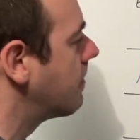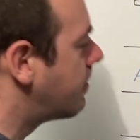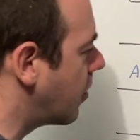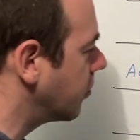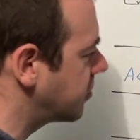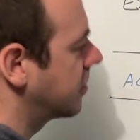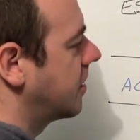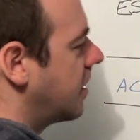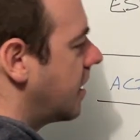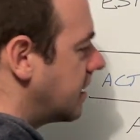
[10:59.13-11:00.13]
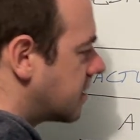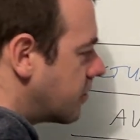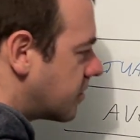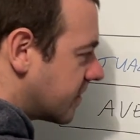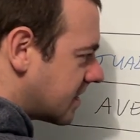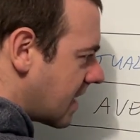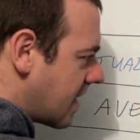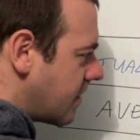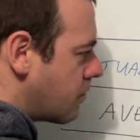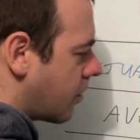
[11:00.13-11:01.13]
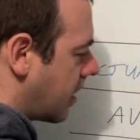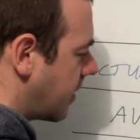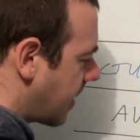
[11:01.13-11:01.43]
but in terms of saving money,